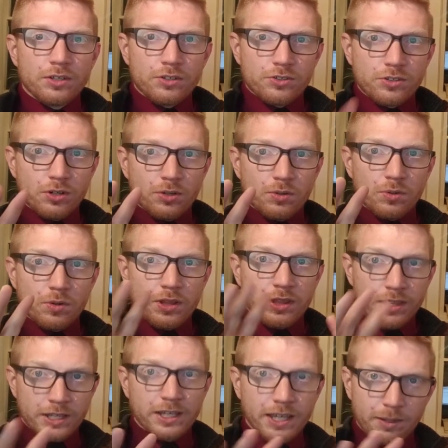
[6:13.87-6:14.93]
So
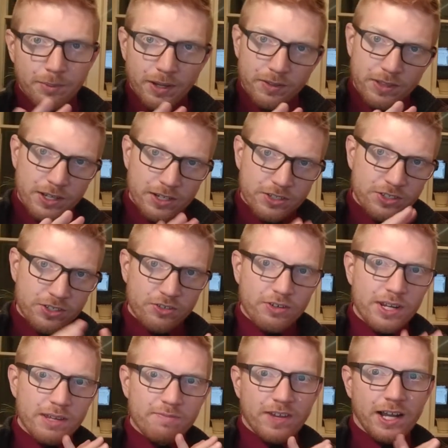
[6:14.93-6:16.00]
thinking about the
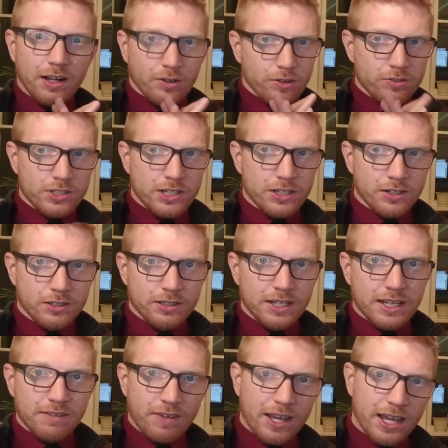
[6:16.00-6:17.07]
extreme values here,
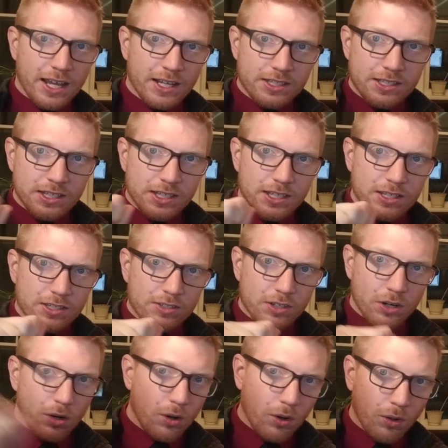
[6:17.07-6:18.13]
if X is
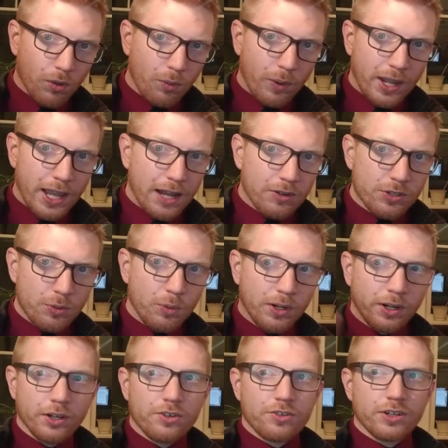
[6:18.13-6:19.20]
all the way out to
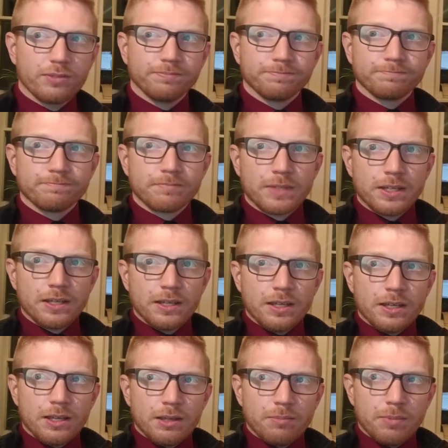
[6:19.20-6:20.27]
100,
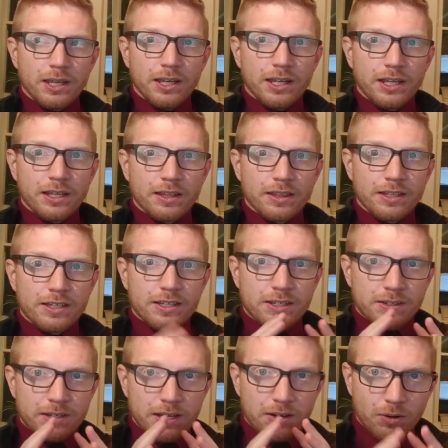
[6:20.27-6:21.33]
meaning that
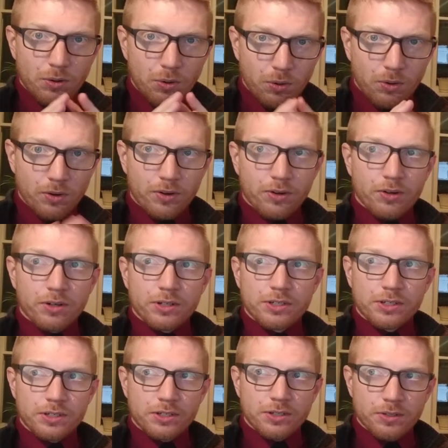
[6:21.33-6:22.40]
in order
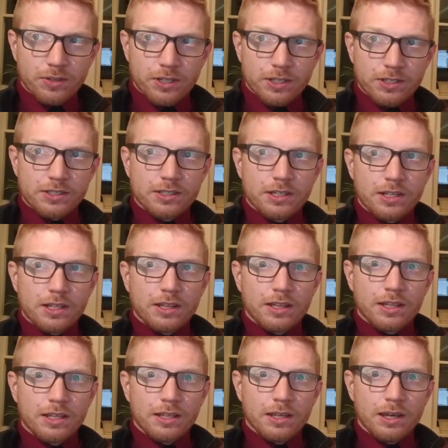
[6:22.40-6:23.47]
to do this,
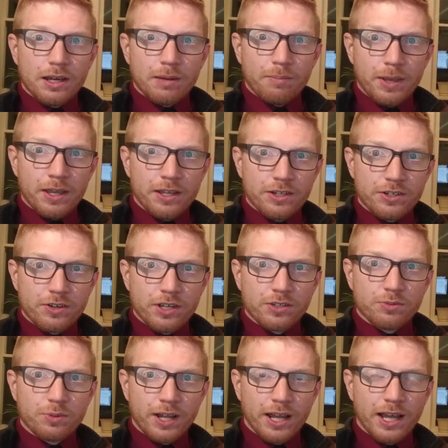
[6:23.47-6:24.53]
the
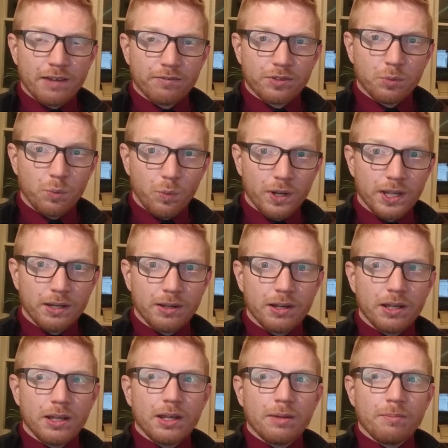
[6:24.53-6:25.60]
Patriots would have to
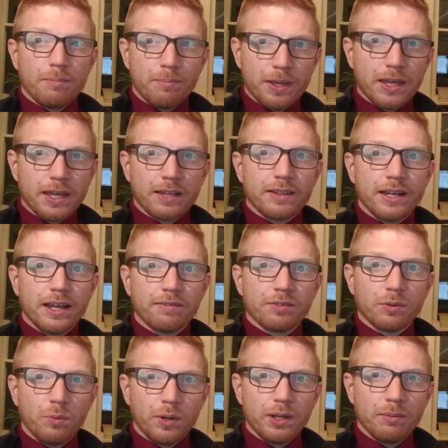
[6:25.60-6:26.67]
win big. They'd have
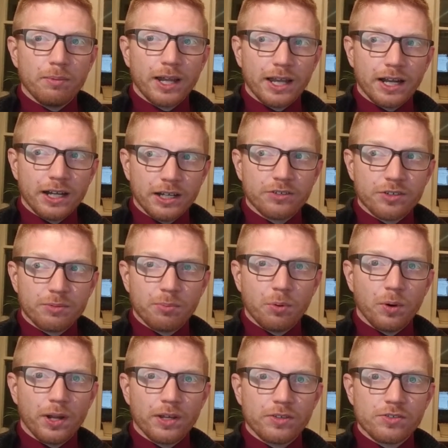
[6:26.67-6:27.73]
to win by 100
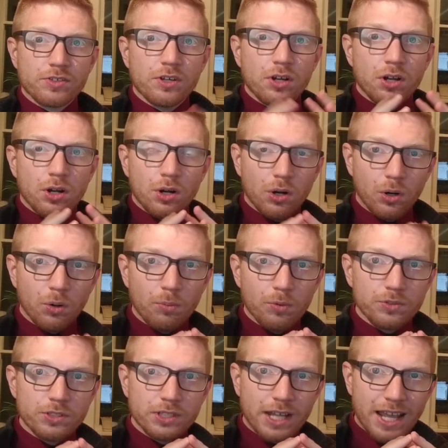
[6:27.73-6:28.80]
points.
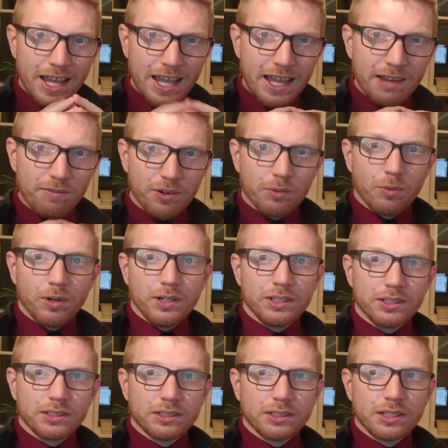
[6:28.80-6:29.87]
Almost
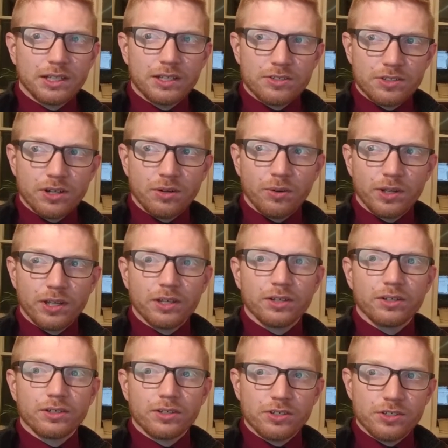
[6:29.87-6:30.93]
everyone is going
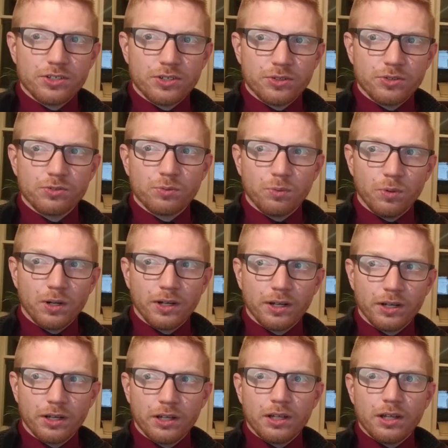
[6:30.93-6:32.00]
to choose 1.
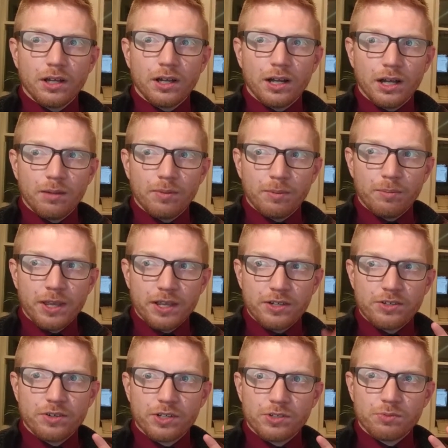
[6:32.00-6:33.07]
The
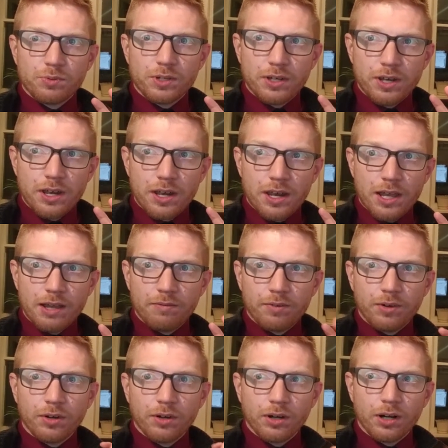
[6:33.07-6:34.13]
Patriots would
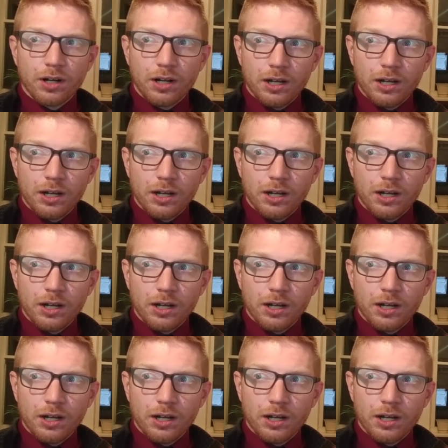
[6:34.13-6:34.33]
never